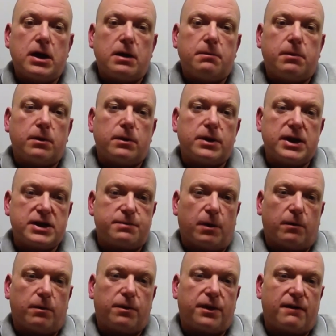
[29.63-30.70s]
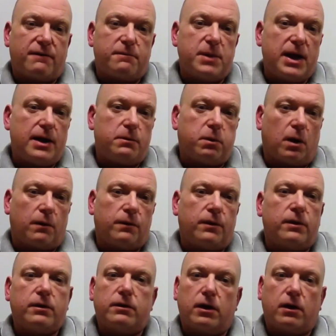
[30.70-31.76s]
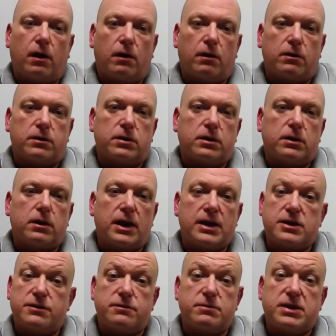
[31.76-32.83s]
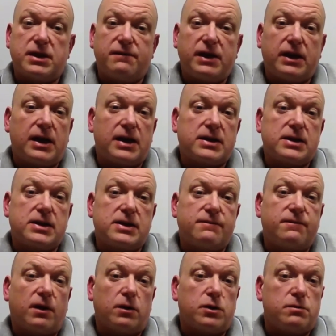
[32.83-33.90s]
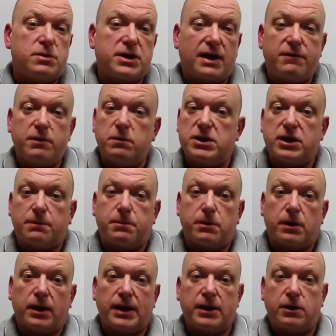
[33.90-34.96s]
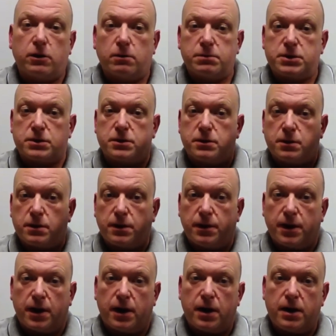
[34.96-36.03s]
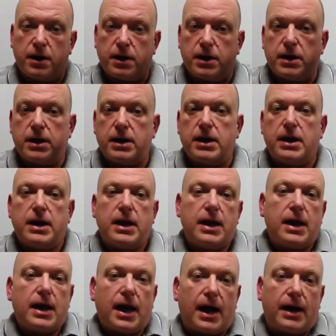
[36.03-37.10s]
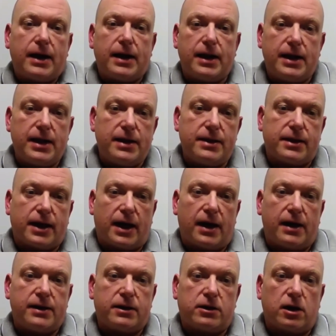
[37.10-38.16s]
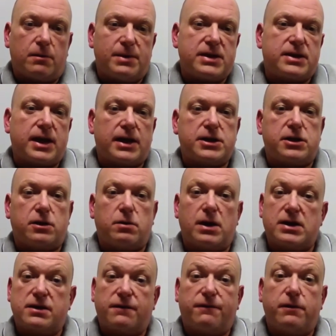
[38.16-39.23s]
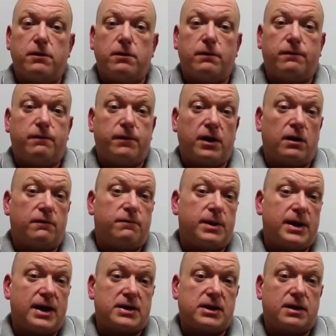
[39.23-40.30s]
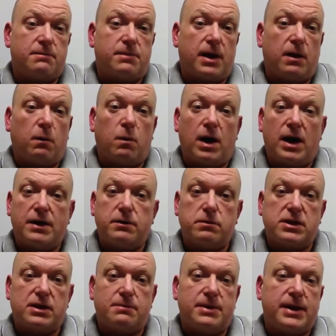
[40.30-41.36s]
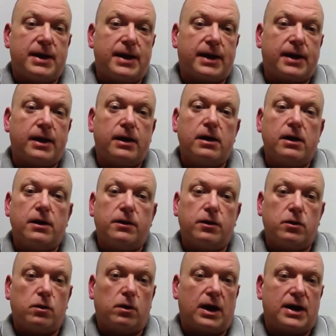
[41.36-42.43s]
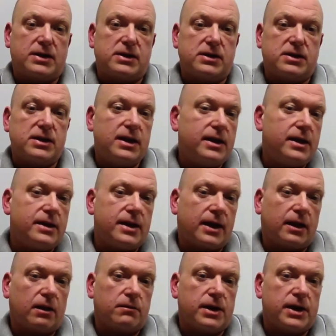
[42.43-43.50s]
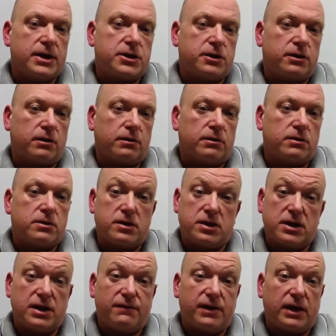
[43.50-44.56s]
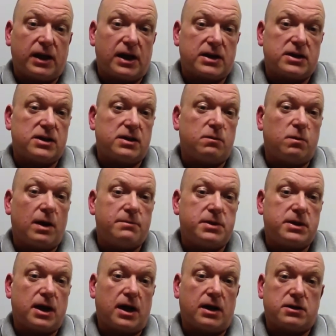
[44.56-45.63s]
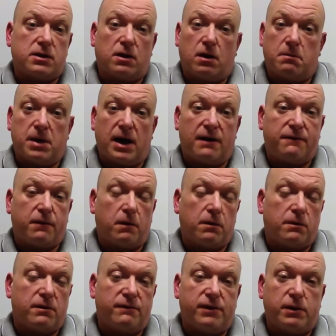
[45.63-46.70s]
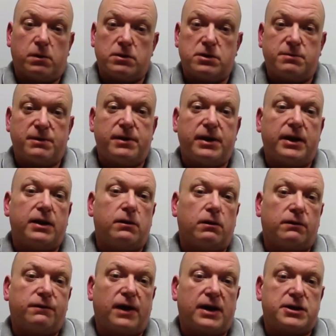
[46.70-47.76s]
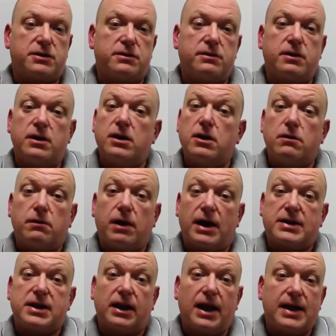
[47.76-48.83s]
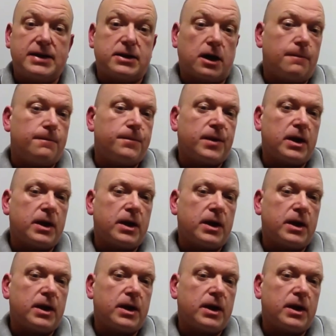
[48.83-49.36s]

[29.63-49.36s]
But this month I've made one called Letters from TV Licensing Volume 7 which I'll put a link up to now. And in that, in the comments section, quite a few of you have been asking me, why don't I make the no license needed declaration on the TV licensing website or by phone, or if you want to be really old fashioned, write a letter.